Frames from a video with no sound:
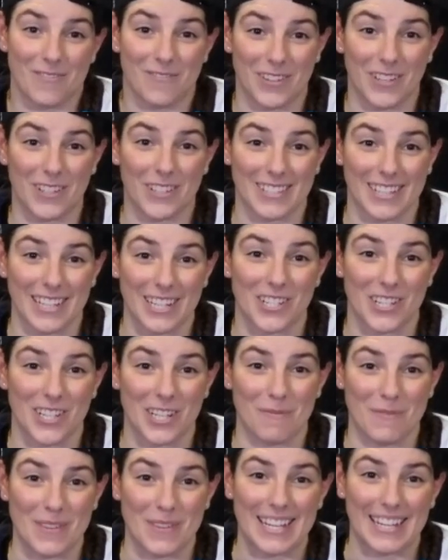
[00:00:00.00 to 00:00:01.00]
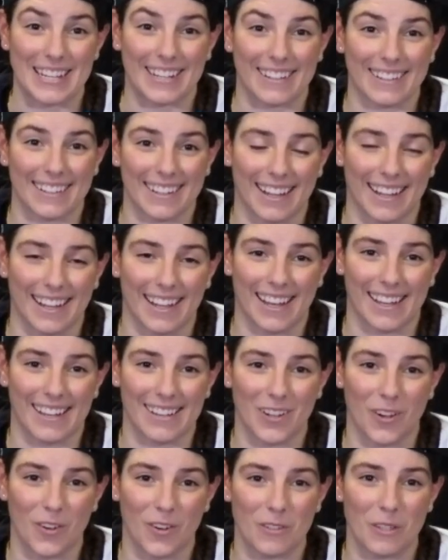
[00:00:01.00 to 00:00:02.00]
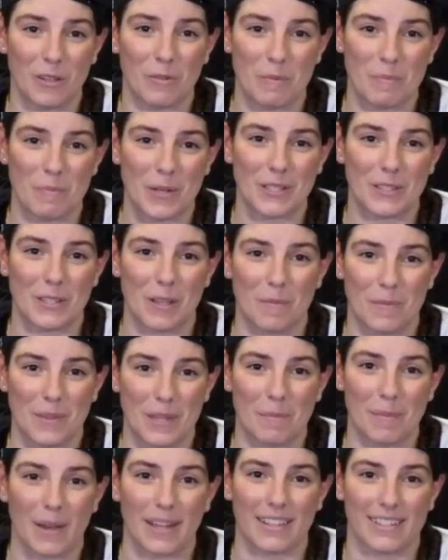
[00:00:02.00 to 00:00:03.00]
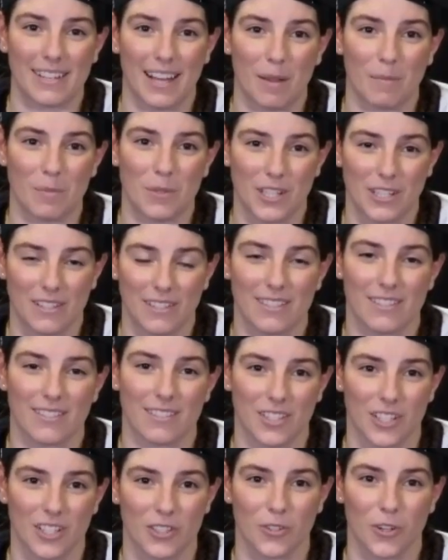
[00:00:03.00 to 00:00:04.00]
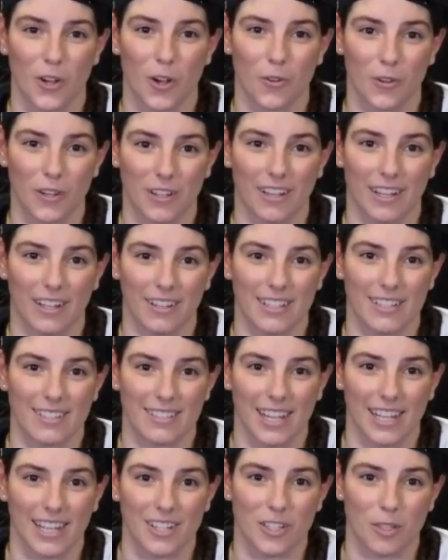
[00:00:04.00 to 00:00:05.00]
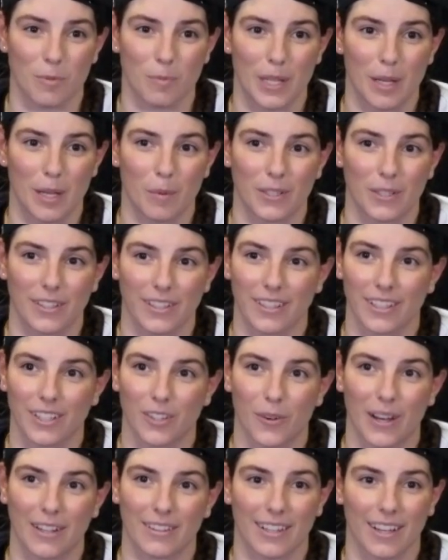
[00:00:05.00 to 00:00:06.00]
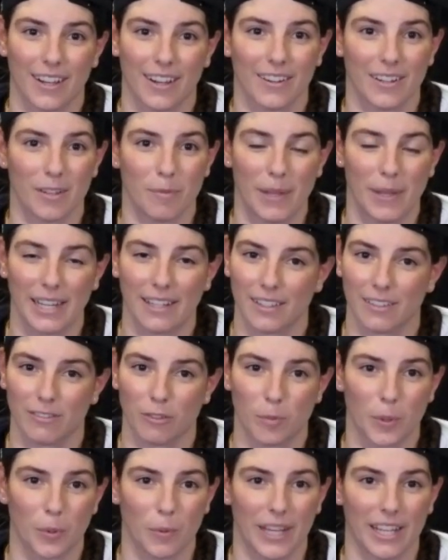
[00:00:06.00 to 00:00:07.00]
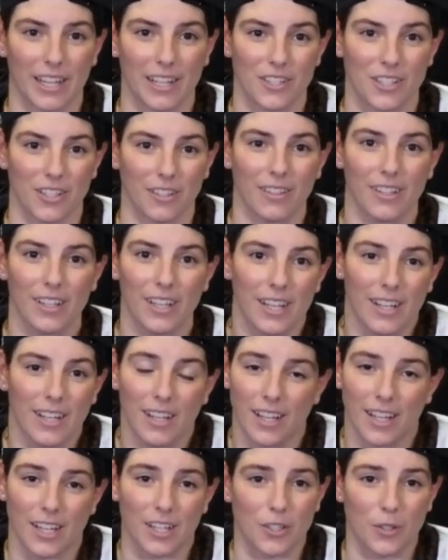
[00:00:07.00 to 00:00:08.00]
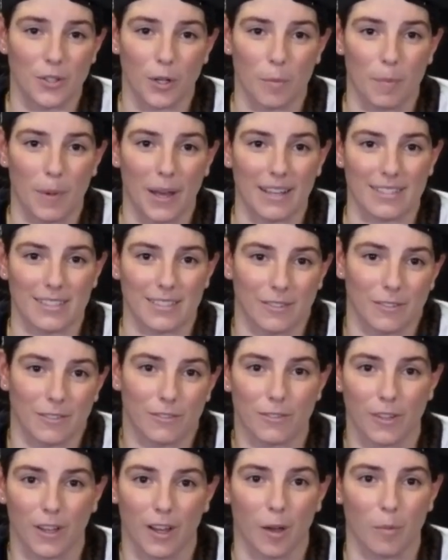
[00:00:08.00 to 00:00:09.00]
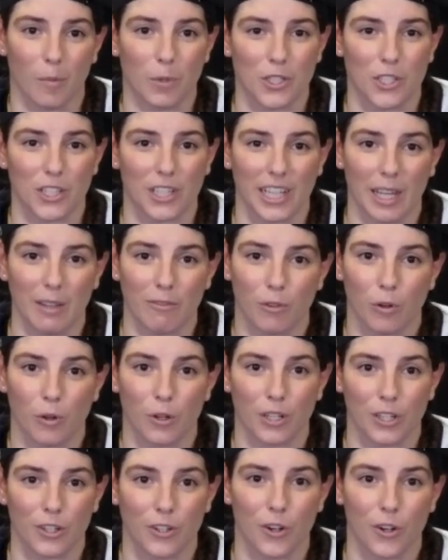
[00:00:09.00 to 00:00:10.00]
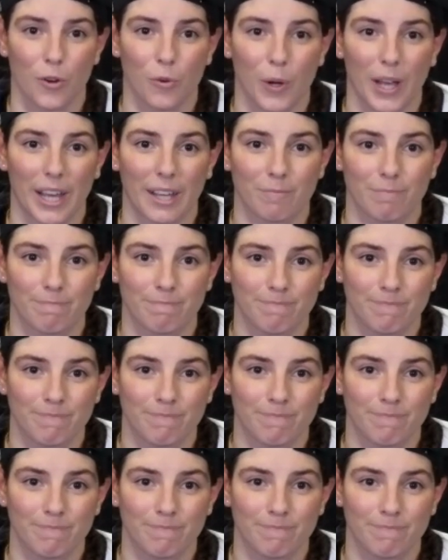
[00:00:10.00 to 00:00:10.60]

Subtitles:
feels like she can be here, and hopefully we build something by the time she's grown in this age to be able to go out there and make a livable wage and do her best of pushing the game forward in her own way.